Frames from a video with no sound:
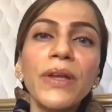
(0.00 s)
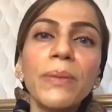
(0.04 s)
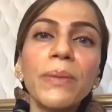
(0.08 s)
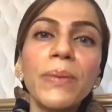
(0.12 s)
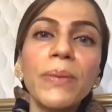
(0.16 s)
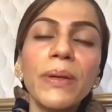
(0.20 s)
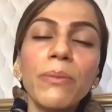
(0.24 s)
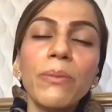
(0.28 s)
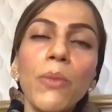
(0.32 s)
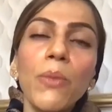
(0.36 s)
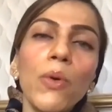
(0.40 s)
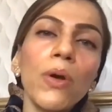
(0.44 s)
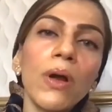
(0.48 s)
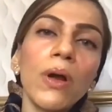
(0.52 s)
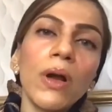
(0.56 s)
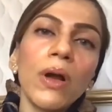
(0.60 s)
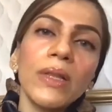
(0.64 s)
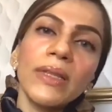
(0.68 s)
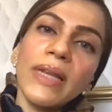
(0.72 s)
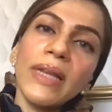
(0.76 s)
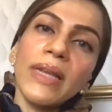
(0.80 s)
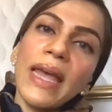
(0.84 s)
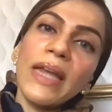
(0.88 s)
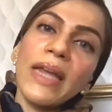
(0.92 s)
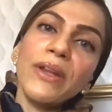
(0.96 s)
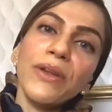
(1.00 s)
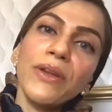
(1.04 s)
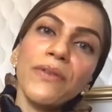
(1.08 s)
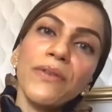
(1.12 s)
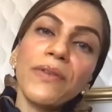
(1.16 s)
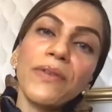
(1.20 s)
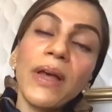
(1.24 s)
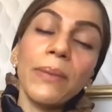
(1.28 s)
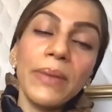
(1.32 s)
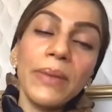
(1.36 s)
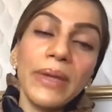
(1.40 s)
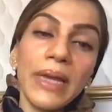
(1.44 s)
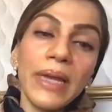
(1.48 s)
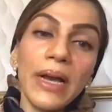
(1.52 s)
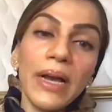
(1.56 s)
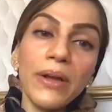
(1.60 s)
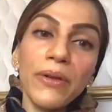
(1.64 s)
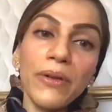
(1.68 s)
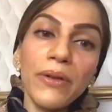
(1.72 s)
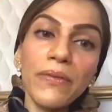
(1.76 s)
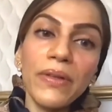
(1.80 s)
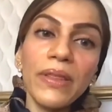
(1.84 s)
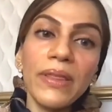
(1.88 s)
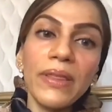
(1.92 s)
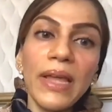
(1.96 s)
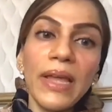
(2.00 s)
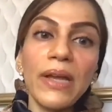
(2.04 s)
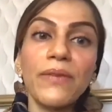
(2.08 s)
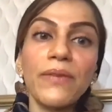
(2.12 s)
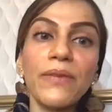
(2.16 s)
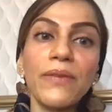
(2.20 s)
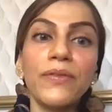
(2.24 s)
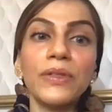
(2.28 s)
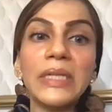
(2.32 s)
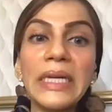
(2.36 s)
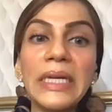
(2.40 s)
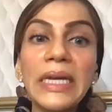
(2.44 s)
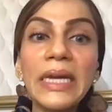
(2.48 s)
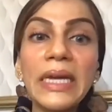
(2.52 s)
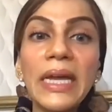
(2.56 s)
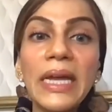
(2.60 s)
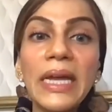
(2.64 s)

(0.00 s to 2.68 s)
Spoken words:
but more on the end of coming out of it, thankfully.